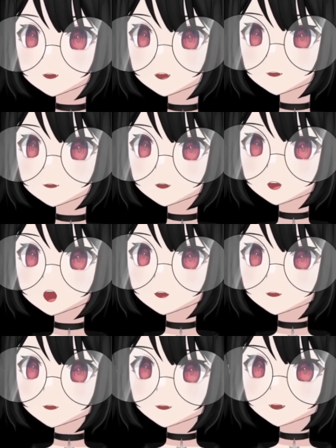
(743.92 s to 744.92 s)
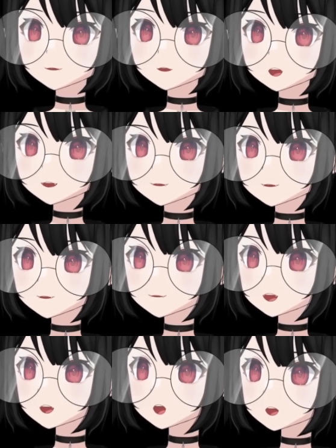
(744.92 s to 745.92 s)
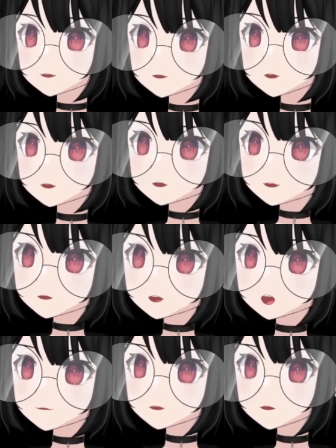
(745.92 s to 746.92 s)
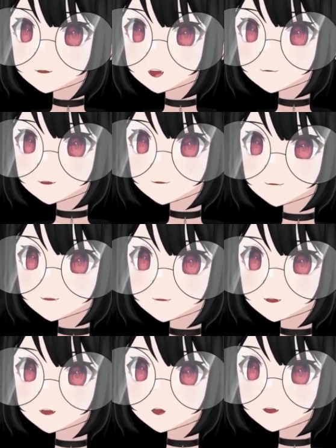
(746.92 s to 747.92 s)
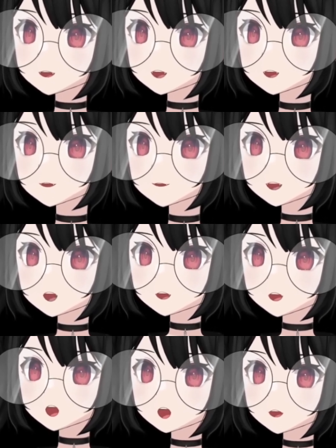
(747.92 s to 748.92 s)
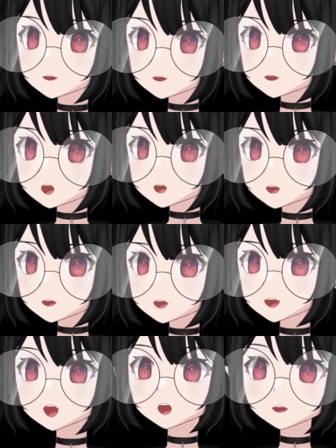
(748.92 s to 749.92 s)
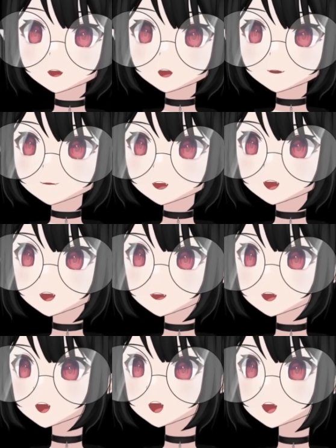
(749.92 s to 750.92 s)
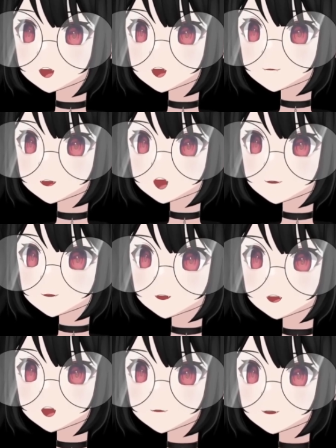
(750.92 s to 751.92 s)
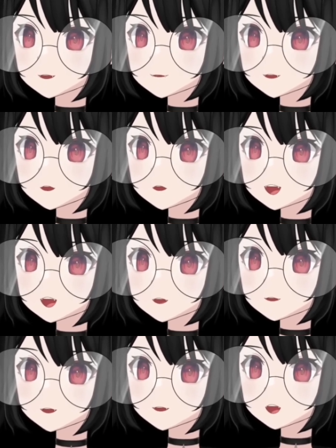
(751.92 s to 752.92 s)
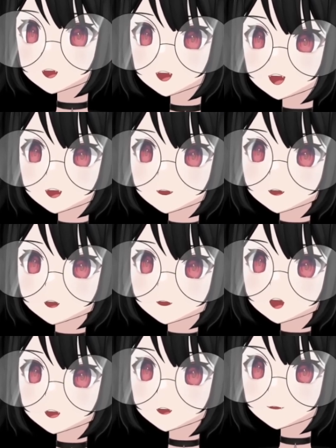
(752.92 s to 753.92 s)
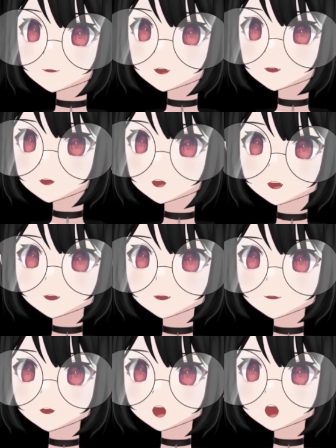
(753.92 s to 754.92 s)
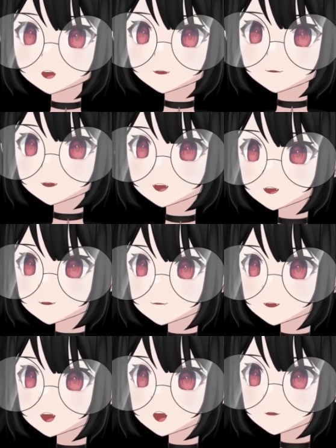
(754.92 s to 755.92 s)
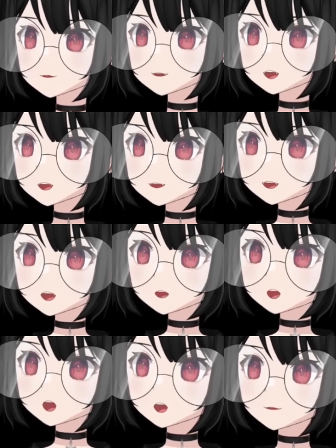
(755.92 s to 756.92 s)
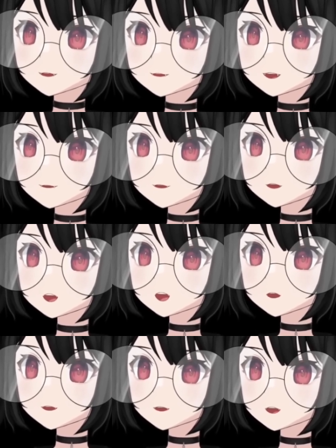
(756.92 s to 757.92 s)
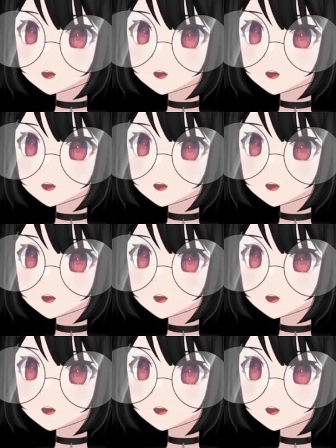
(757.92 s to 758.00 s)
To go to these places I once dreamed of and finally see them there in all their glory. How cool is that? I have every confidence in Patrick and their writers to enthrall the fans and provide a worthy next chapter.